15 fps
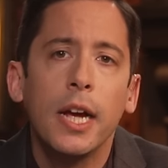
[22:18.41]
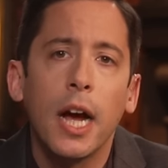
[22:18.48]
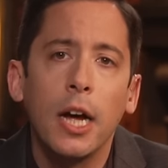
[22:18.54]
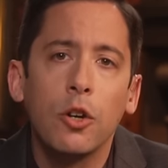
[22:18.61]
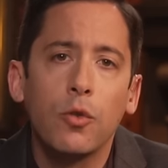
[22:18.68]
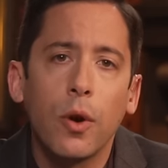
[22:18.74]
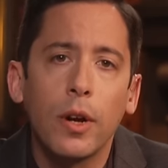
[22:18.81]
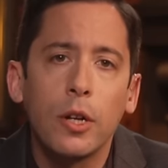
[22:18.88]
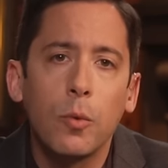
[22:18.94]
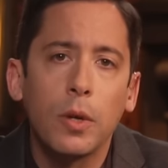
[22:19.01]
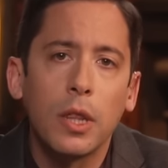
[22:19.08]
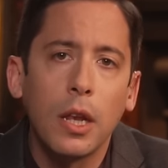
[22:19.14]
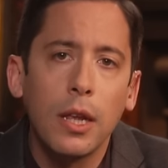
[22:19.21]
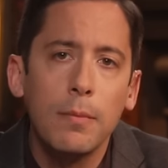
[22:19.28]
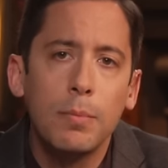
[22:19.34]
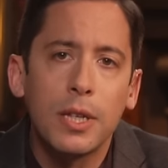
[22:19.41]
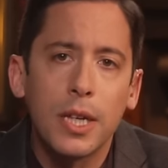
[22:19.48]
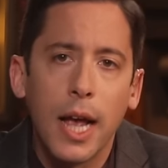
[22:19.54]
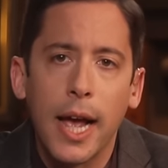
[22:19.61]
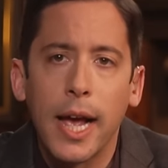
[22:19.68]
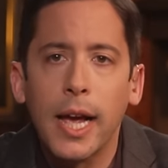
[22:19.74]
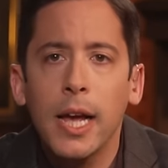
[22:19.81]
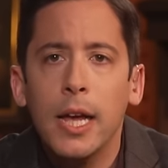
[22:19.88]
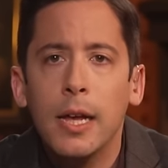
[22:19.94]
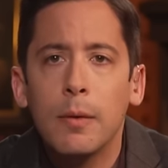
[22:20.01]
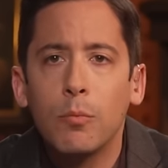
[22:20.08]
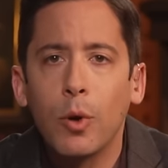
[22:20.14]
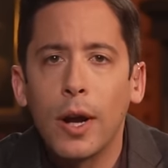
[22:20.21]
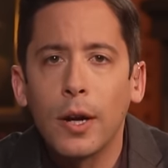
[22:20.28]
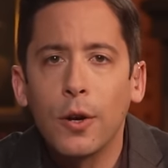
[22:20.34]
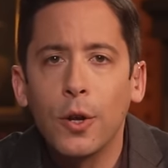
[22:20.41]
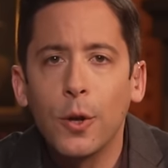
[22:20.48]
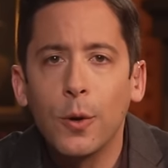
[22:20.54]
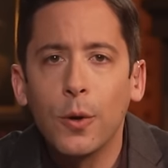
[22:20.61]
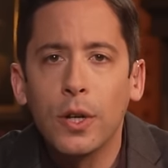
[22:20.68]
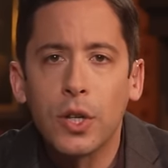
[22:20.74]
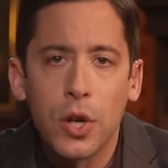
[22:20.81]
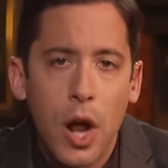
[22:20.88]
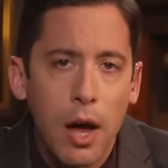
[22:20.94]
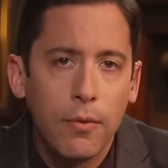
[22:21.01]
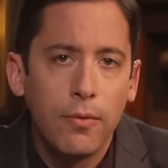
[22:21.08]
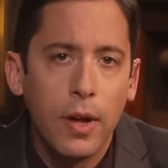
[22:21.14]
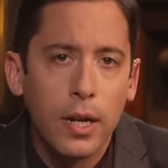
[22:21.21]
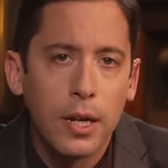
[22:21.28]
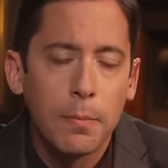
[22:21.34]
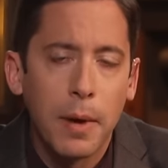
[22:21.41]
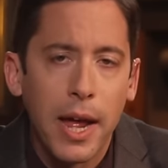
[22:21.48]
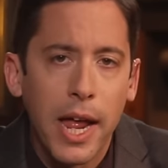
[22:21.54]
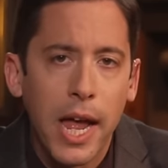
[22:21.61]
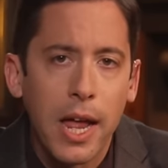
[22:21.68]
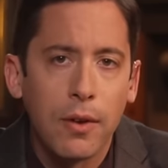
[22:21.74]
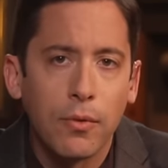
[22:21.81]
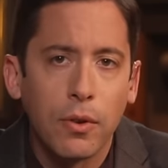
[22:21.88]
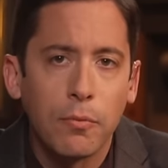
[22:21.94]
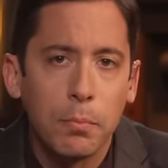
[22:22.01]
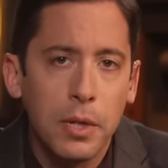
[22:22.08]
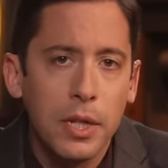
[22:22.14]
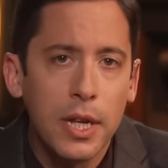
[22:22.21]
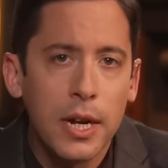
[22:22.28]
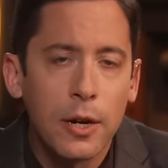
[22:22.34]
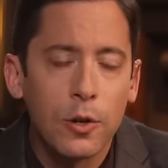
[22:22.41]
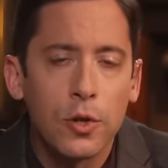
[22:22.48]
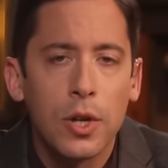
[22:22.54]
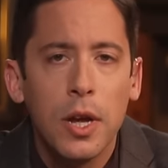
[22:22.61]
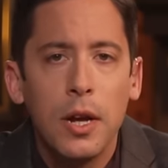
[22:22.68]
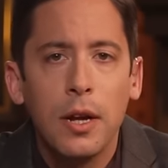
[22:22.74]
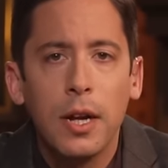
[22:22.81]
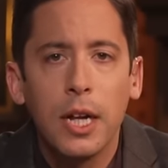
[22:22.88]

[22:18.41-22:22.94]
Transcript: Contrary to what the libs say, PragerU is not funded by a handful of billionaires.